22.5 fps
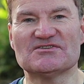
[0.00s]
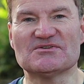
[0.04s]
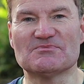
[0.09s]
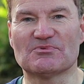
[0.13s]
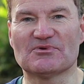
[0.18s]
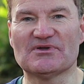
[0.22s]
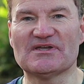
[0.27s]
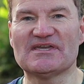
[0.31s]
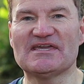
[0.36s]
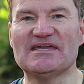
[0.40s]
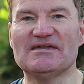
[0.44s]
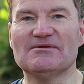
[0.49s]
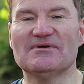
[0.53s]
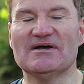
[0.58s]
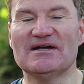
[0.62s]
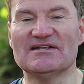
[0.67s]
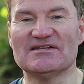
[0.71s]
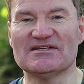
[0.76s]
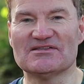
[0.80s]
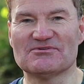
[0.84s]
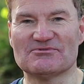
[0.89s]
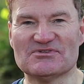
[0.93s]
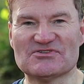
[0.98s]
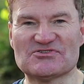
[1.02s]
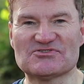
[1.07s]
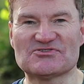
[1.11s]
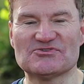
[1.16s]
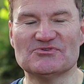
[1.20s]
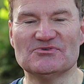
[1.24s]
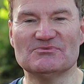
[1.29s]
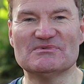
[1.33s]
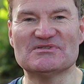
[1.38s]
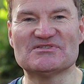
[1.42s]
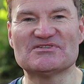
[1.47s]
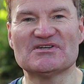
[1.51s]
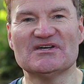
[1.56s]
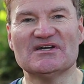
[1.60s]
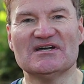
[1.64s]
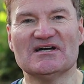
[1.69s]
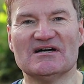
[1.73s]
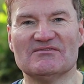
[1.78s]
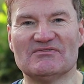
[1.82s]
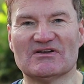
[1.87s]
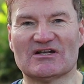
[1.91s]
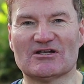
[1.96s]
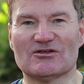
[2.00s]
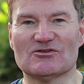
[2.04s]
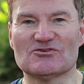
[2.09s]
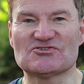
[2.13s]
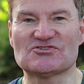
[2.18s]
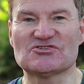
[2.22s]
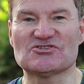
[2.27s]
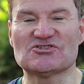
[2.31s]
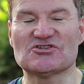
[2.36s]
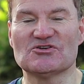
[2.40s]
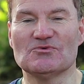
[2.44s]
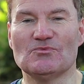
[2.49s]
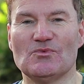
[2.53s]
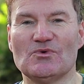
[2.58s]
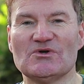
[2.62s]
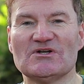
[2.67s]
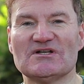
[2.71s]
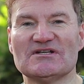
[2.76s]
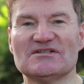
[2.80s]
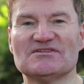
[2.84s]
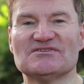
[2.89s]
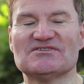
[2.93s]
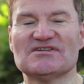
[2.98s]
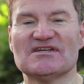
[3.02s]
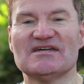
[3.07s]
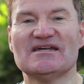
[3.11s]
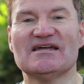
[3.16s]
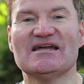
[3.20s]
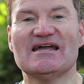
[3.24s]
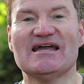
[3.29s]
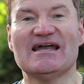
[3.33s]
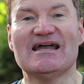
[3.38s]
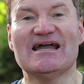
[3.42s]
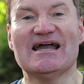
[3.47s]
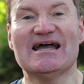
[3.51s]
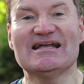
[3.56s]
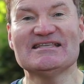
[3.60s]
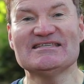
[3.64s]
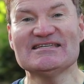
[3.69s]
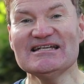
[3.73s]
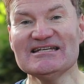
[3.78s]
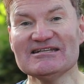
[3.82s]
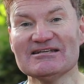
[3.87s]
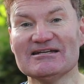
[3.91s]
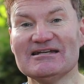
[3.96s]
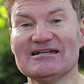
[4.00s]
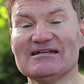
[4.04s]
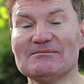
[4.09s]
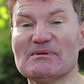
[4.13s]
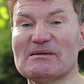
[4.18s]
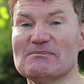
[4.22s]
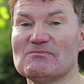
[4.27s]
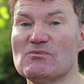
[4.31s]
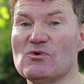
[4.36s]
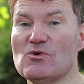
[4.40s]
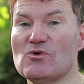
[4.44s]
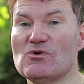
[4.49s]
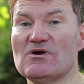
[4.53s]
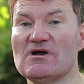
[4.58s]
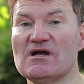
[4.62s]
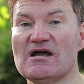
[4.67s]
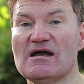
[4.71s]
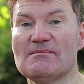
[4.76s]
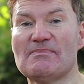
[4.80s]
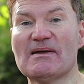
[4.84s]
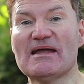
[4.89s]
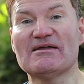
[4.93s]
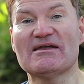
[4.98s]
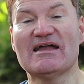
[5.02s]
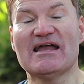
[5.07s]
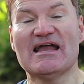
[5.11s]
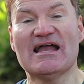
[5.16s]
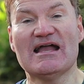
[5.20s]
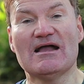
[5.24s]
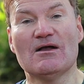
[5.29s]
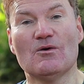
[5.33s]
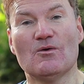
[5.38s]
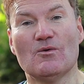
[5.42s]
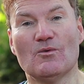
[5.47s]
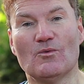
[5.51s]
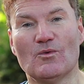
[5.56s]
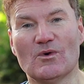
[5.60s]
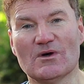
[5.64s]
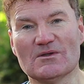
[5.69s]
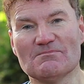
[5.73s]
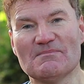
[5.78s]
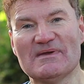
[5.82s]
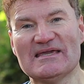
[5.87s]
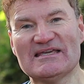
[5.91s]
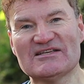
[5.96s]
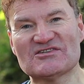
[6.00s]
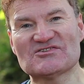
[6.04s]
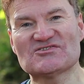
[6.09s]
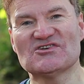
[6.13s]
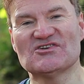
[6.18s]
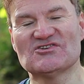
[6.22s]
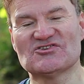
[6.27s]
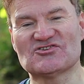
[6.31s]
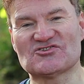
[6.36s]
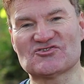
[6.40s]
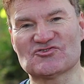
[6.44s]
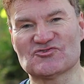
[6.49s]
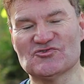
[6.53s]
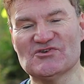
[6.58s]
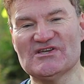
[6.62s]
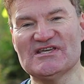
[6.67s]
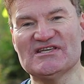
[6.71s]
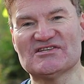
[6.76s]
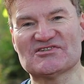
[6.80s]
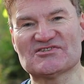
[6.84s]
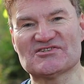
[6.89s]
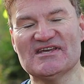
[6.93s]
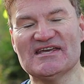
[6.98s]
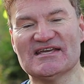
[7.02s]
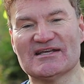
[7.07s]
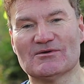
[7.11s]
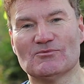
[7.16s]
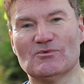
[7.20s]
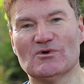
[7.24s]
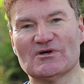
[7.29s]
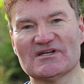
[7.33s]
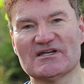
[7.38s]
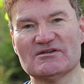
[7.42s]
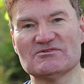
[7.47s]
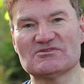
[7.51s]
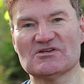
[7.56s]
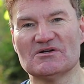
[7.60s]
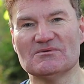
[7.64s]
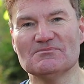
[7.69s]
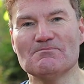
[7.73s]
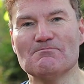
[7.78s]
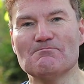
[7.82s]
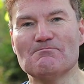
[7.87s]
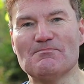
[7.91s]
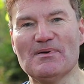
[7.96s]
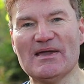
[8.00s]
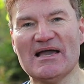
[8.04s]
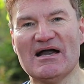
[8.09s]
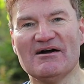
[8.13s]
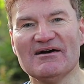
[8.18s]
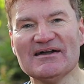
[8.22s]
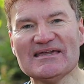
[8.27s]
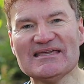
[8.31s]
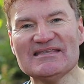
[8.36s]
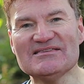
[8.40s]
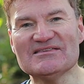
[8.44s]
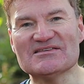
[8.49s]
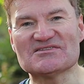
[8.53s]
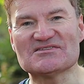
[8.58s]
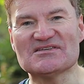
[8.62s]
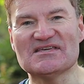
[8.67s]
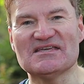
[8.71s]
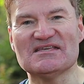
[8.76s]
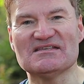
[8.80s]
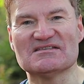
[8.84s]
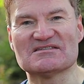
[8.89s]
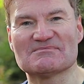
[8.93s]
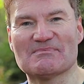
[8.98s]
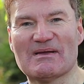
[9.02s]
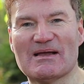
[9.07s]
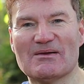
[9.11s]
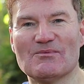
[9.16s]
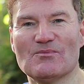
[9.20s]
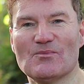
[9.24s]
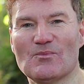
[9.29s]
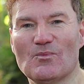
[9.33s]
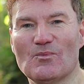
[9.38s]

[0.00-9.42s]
to bring you another instalment of a Gloucestershire woodland, and telling you a little bit more about what makes trees tick, what goes on behind the scenes, about